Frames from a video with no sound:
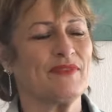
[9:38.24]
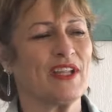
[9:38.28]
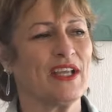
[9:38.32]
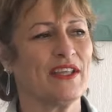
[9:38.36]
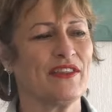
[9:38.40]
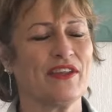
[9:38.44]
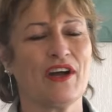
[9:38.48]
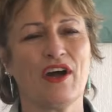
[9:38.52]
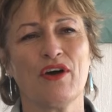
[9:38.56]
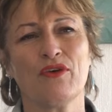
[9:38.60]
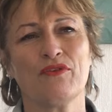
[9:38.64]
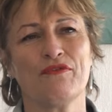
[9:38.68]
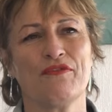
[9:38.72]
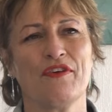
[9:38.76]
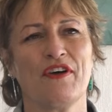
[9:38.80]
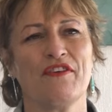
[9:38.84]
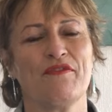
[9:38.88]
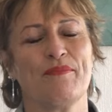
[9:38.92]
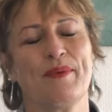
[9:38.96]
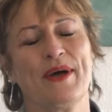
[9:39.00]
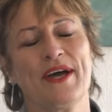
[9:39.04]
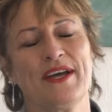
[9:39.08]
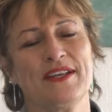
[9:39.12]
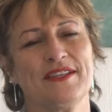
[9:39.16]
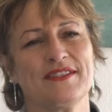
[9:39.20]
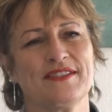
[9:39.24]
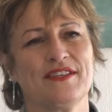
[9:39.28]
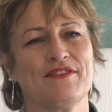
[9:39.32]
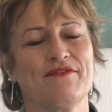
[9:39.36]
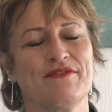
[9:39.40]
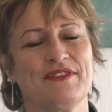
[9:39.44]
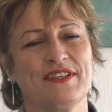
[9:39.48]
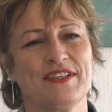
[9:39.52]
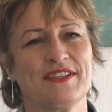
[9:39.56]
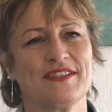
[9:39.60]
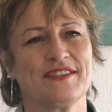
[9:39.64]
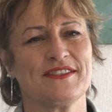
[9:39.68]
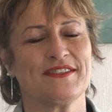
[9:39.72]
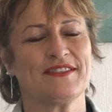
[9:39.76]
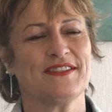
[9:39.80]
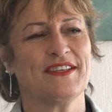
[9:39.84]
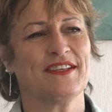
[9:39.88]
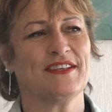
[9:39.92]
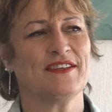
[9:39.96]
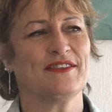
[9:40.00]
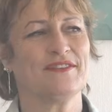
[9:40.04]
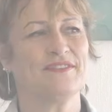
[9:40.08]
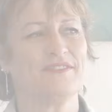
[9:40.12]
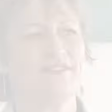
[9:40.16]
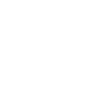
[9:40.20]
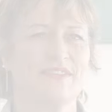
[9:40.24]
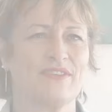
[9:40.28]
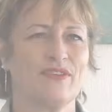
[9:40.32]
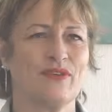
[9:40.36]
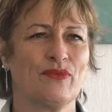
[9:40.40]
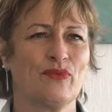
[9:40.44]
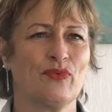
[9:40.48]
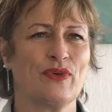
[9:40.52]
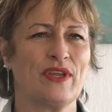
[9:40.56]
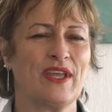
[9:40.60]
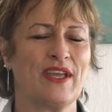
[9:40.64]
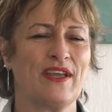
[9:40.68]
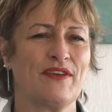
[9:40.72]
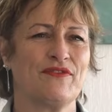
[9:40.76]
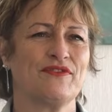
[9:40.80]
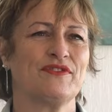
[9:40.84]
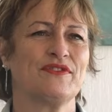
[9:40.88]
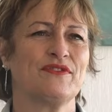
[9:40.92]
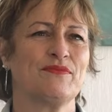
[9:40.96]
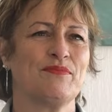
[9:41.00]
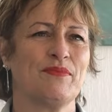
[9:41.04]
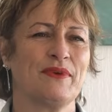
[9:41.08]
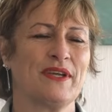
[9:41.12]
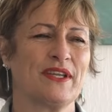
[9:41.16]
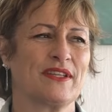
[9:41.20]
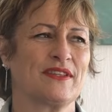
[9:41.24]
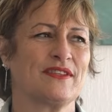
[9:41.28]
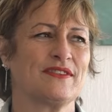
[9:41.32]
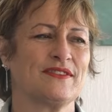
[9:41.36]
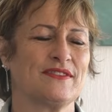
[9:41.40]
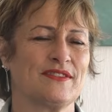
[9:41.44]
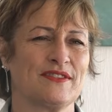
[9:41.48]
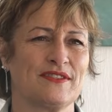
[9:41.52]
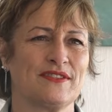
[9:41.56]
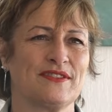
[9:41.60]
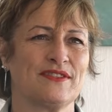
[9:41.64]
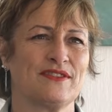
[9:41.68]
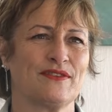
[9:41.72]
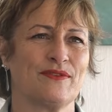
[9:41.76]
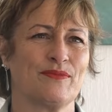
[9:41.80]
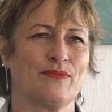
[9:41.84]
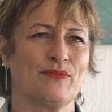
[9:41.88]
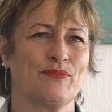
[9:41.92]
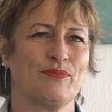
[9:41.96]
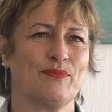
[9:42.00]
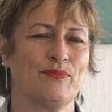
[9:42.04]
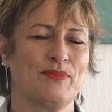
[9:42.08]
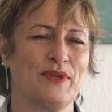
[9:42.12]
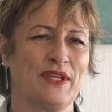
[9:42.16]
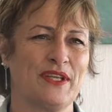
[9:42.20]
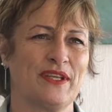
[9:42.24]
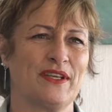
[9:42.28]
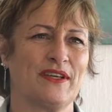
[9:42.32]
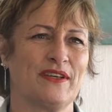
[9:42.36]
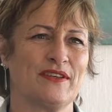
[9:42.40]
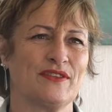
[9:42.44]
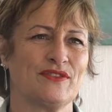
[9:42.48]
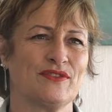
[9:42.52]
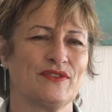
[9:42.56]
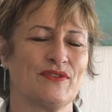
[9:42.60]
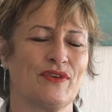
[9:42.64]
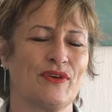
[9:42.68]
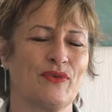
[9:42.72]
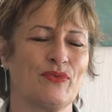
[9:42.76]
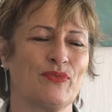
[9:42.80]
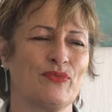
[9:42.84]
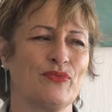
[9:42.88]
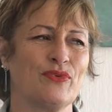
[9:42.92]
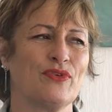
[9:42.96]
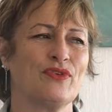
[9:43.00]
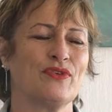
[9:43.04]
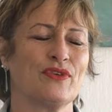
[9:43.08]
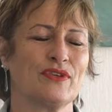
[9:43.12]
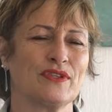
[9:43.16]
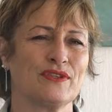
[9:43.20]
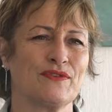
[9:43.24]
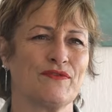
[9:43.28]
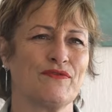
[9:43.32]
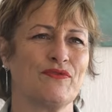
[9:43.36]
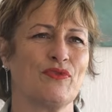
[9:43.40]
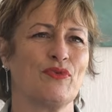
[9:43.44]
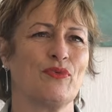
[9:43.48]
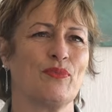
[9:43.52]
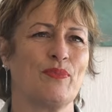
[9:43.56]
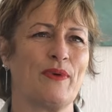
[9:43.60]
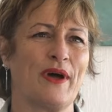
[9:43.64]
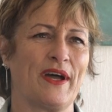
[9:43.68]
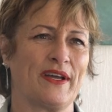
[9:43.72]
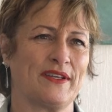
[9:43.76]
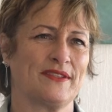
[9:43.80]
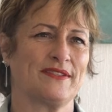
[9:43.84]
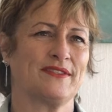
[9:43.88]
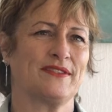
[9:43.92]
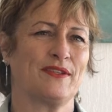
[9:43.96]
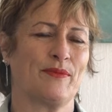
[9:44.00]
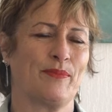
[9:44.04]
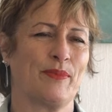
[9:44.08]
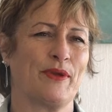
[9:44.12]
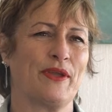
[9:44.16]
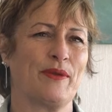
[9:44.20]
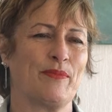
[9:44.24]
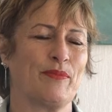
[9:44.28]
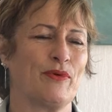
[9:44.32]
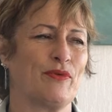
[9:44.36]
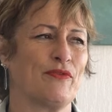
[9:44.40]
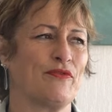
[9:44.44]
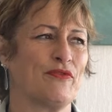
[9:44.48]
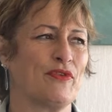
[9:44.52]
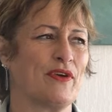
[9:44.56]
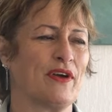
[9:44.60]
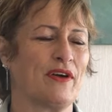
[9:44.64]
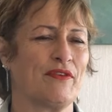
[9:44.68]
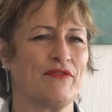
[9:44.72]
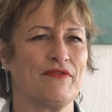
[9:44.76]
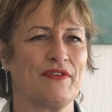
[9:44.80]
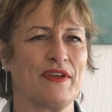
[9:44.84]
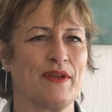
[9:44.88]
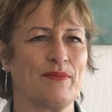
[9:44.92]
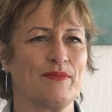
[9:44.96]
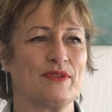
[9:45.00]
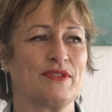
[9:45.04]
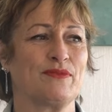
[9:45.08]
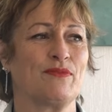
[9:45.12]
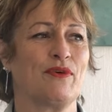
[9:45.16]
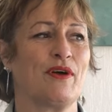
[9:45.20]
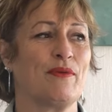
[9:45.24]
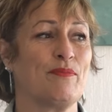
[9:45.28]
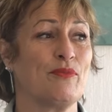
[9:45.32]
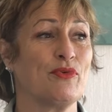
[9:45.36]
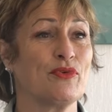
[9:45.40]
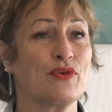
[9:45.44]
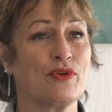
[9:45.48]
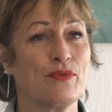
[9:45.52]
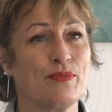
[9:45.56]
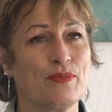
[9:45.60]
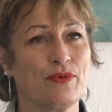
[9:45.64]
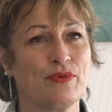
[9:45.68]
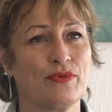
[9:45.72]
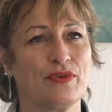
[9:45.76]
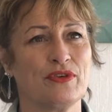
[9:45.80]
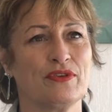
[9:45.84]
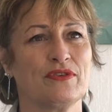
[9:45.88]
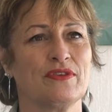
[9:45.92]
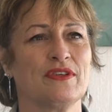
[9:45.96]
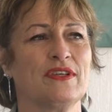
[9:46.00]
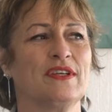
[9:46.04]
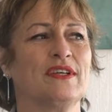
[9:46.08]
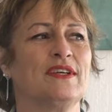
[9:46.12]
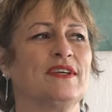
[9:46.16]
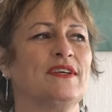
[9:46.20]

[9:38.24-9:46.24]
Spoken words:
The whole five parties have let us down. We have to make the system better so it works for us, the people, for our families, my mokopuna.